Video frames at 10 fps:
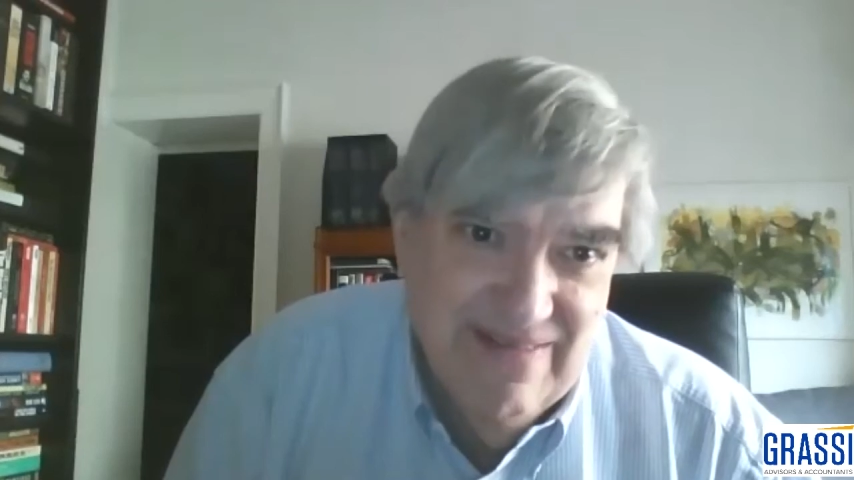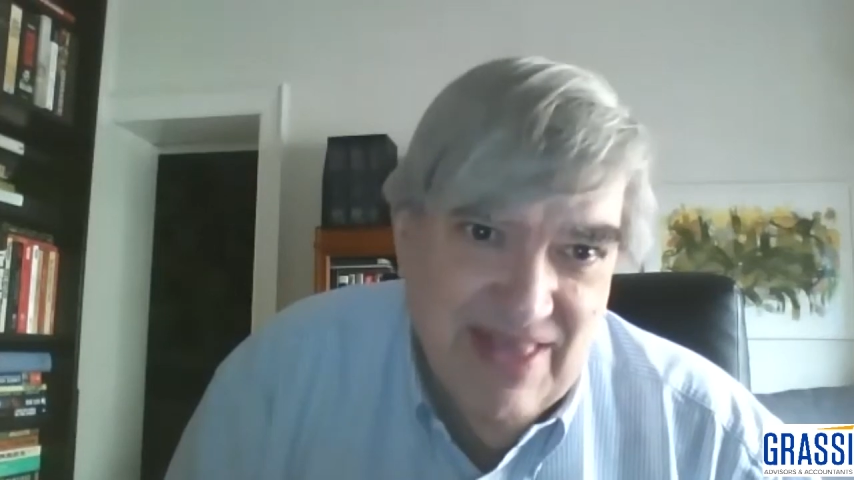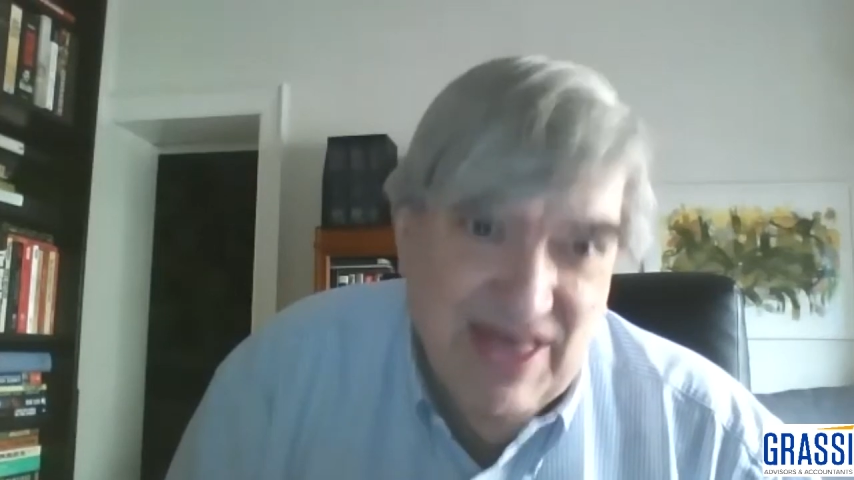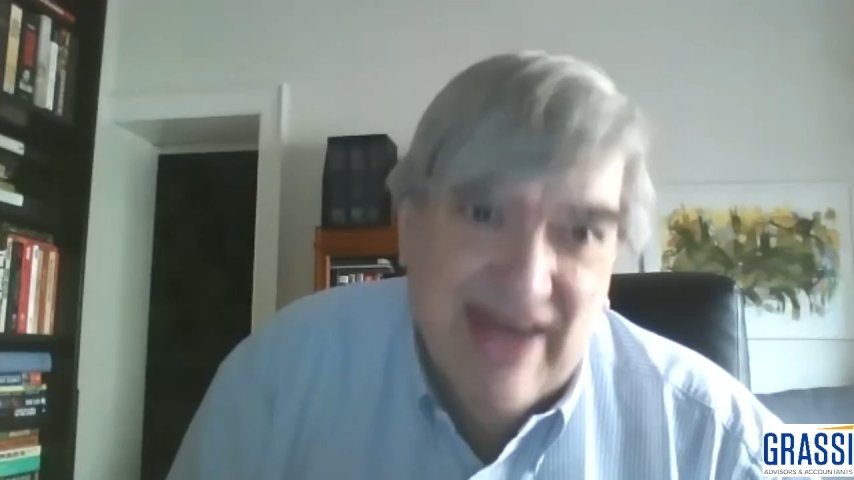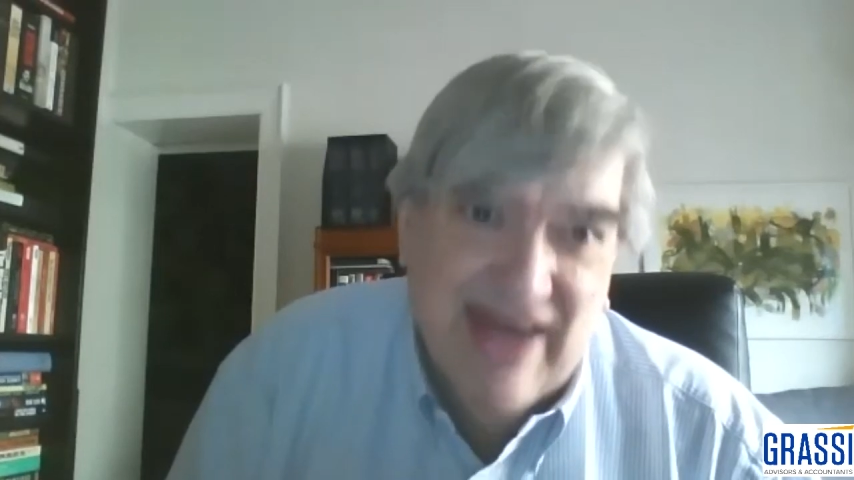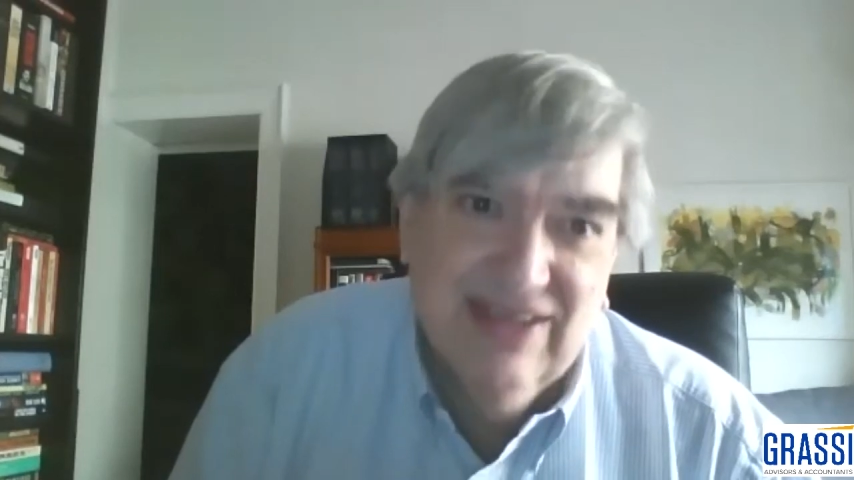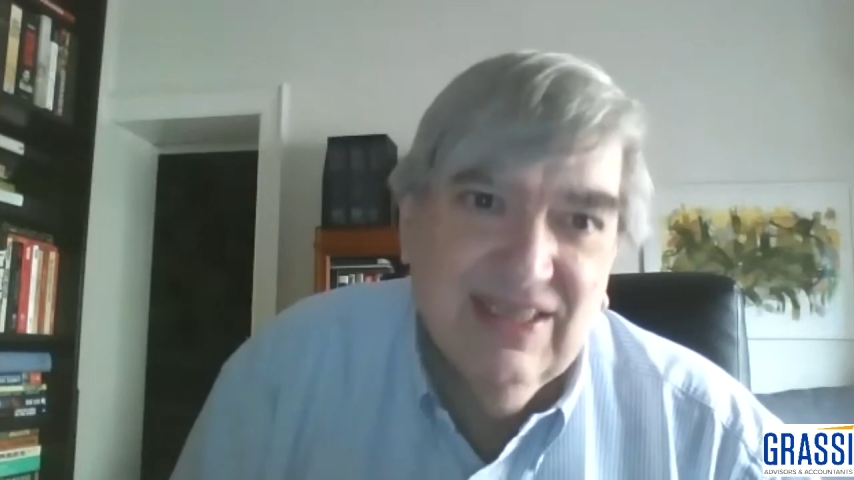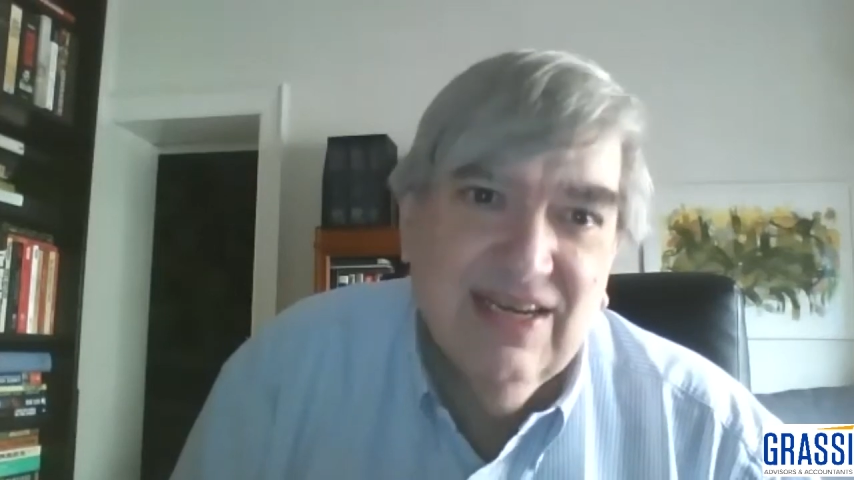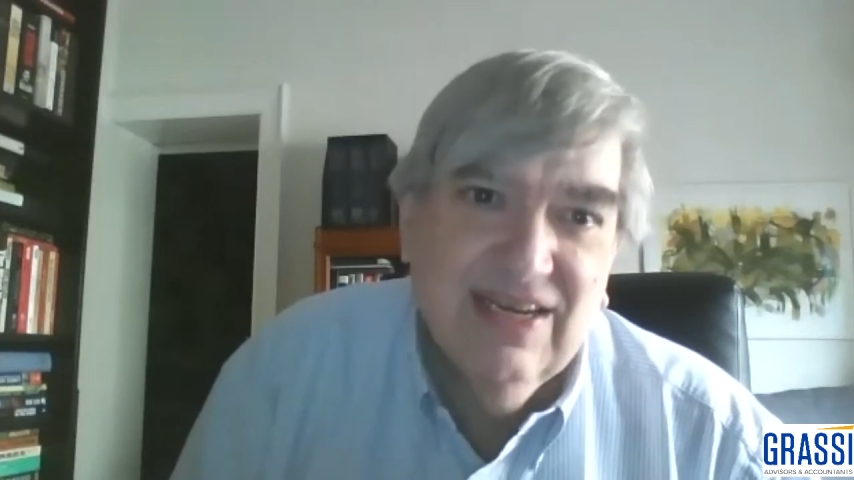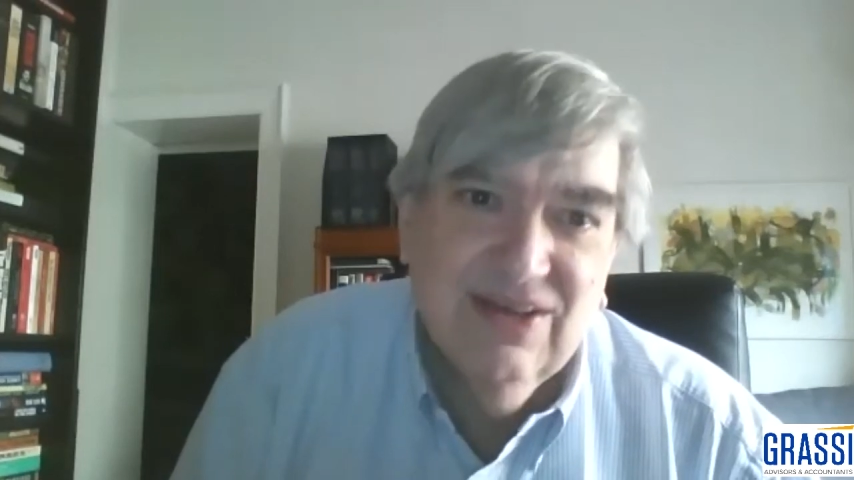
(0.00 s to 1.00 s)
That is
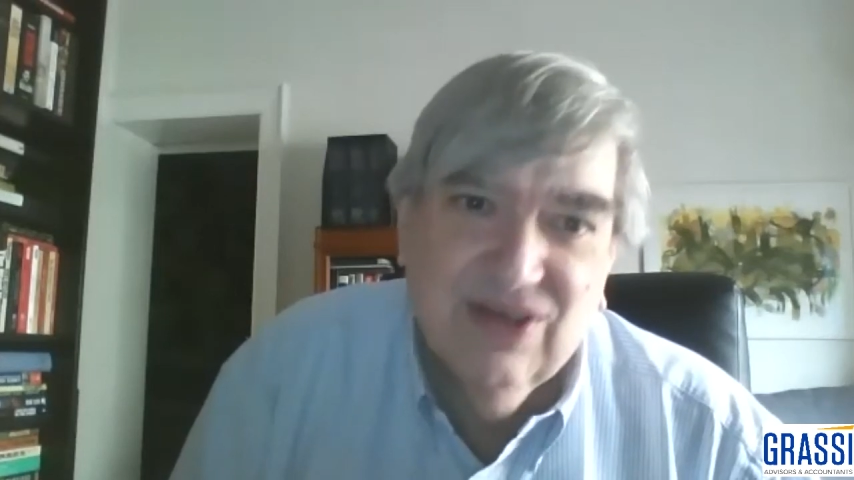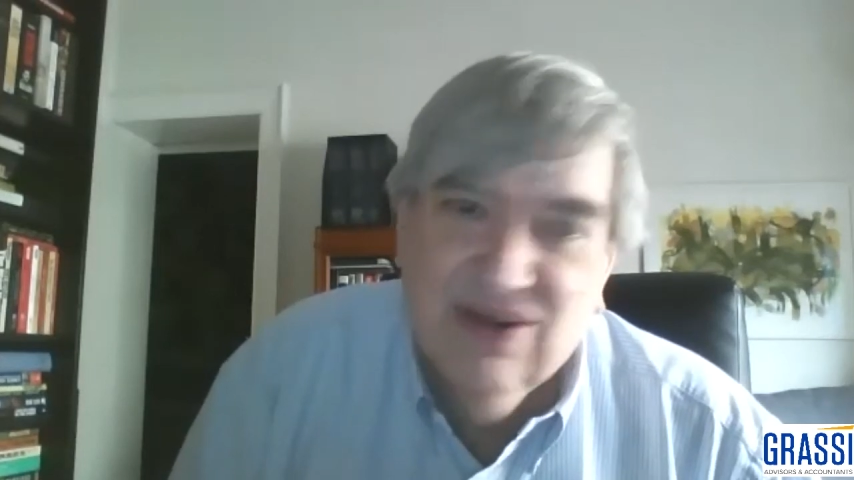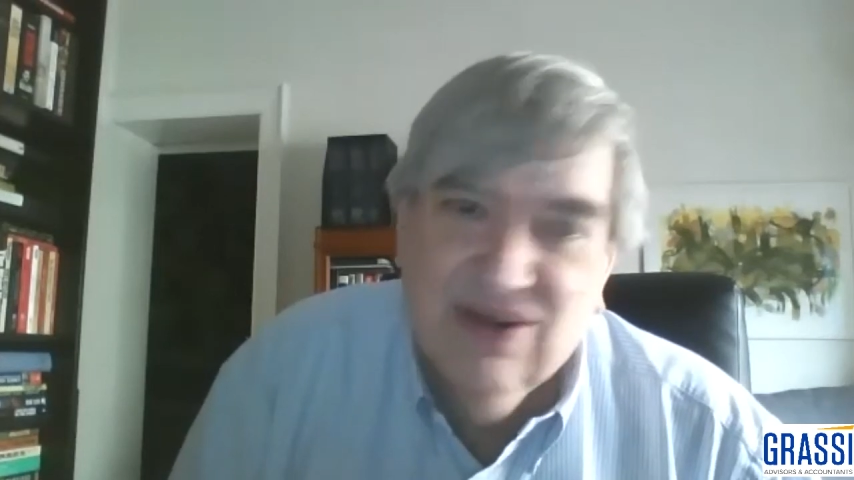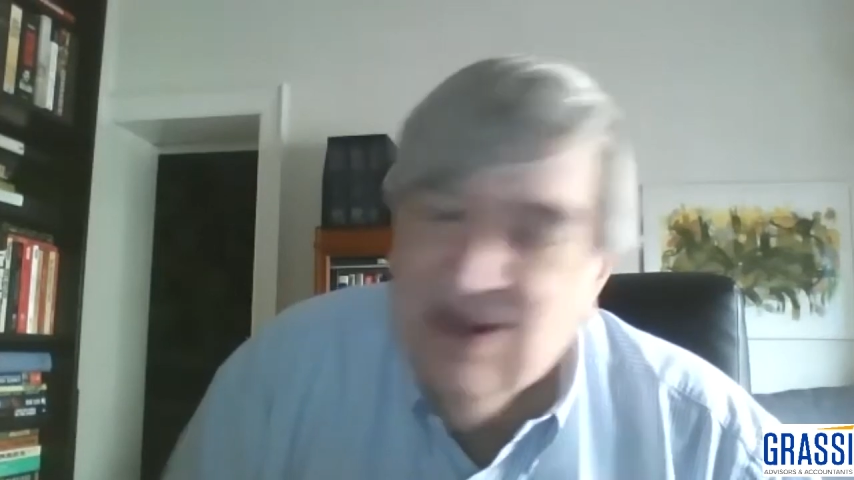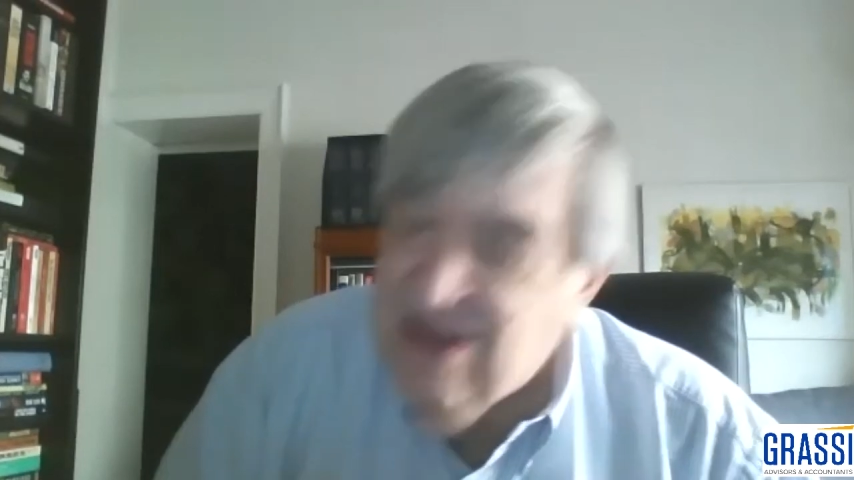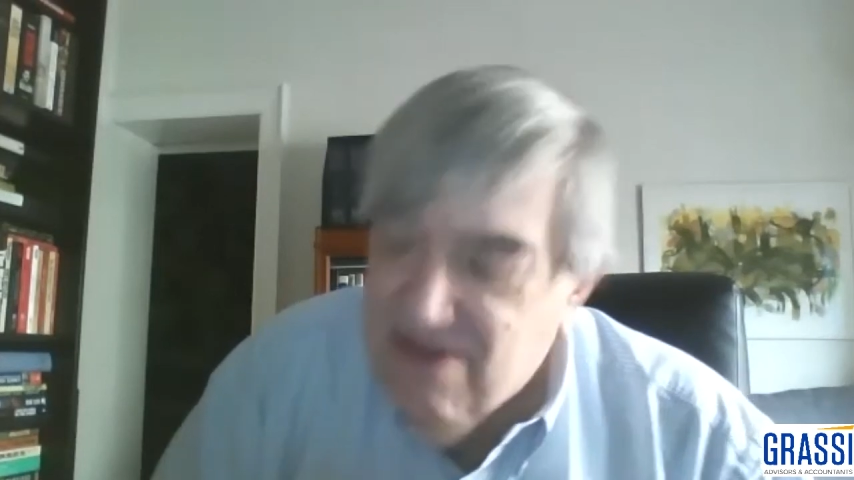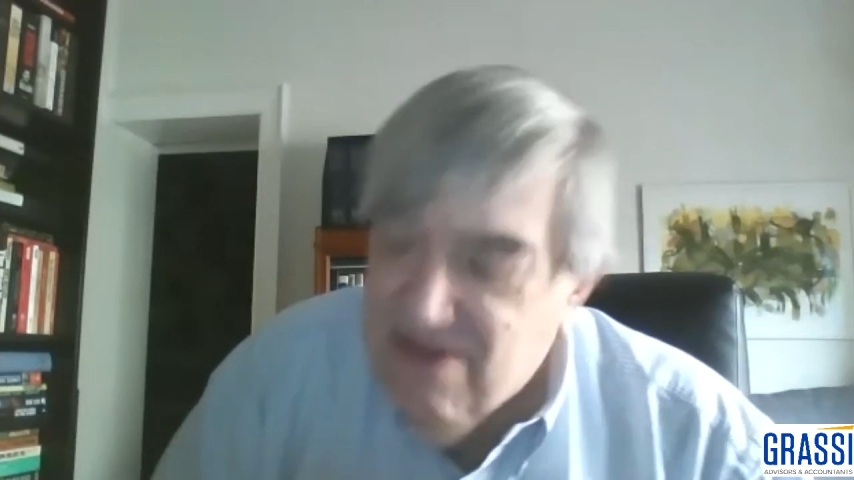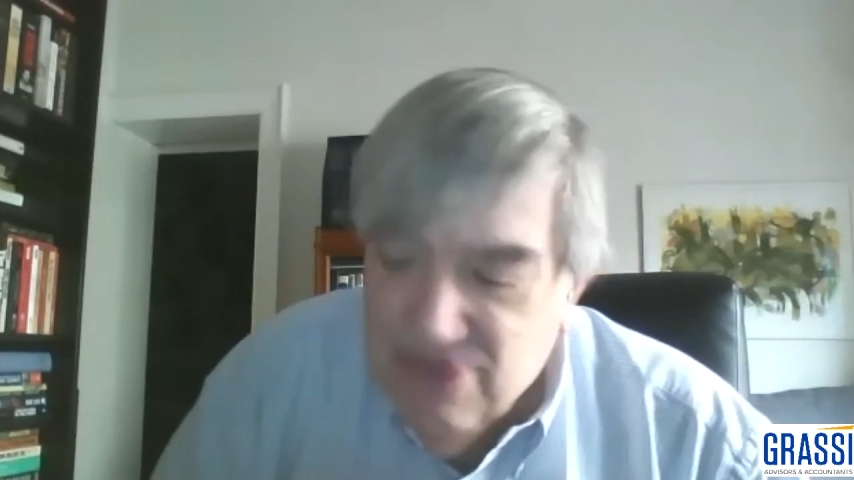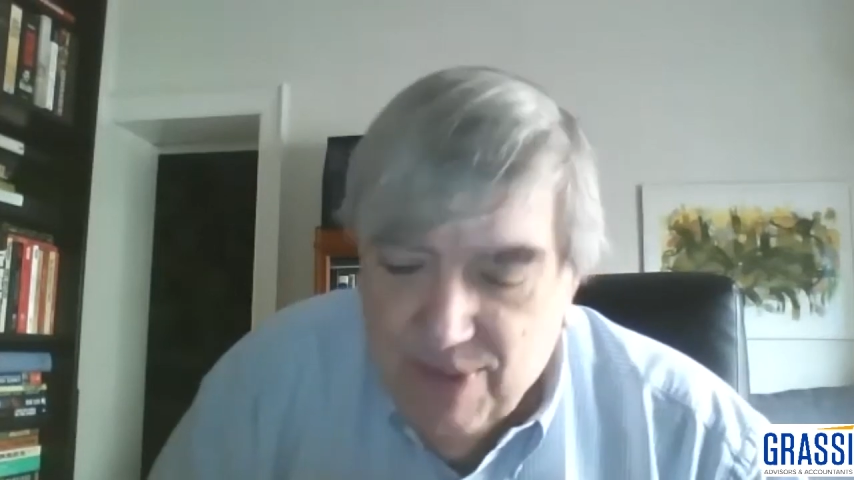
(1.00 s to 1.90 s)
in the